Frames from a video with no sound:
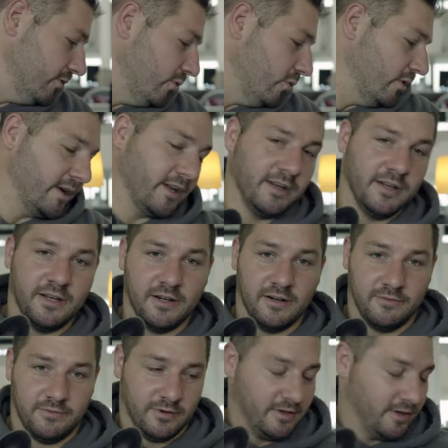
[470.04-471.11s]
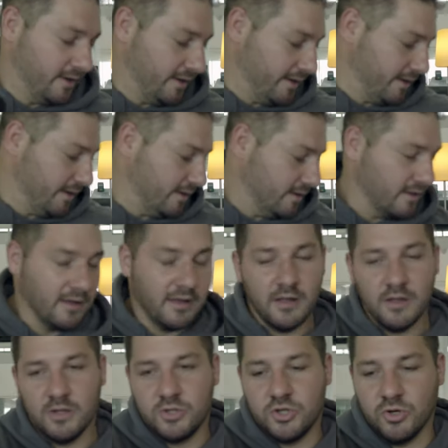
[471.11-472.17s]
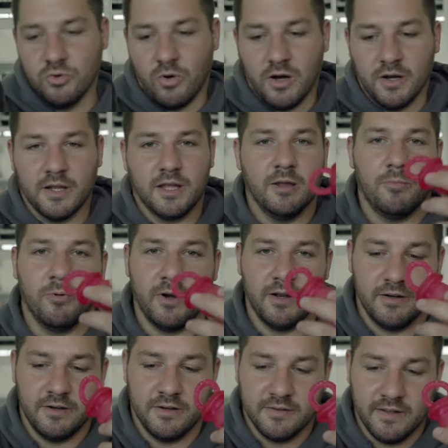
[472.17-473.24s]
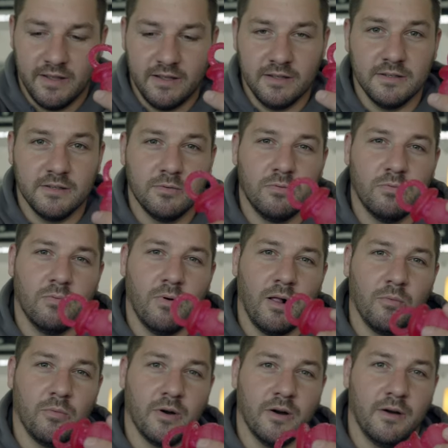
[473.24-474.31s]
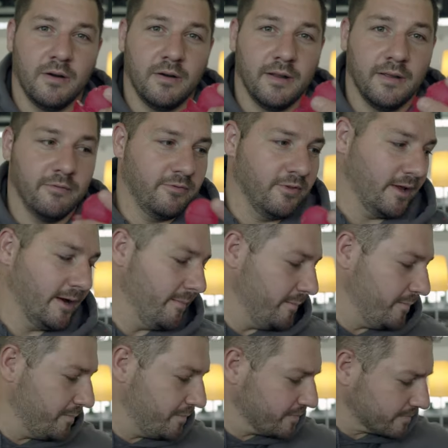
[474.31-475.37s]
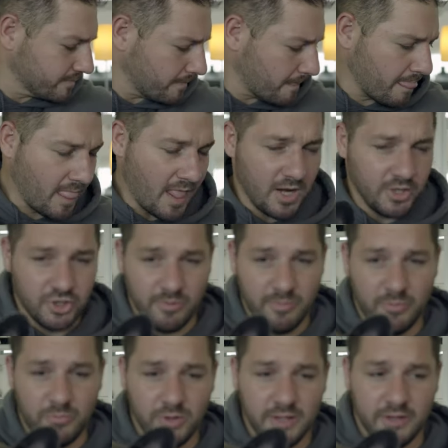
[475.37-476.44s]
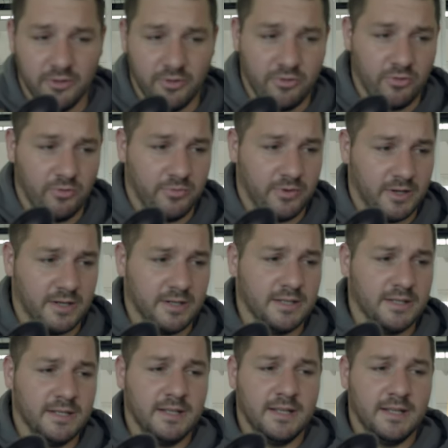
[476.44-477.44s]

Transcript: toy in here for her to chew on to keep her entertained while we're in flight. She's been really good so far.